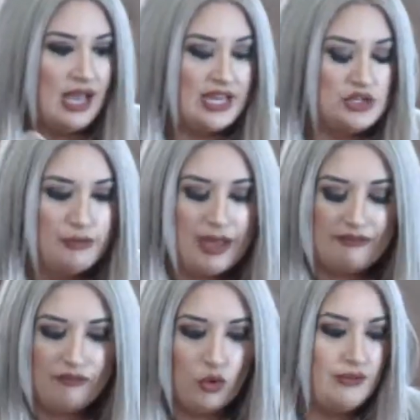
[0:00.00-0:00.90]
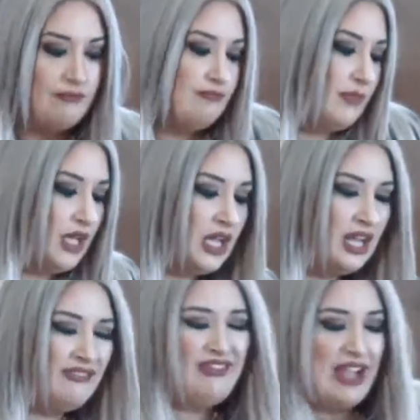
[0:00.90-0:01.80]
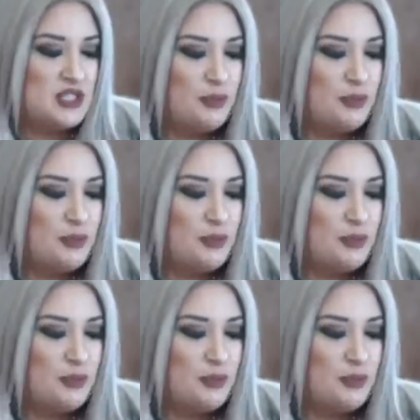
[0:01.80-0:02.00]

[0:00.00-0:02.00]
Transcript: I do about 4 to 5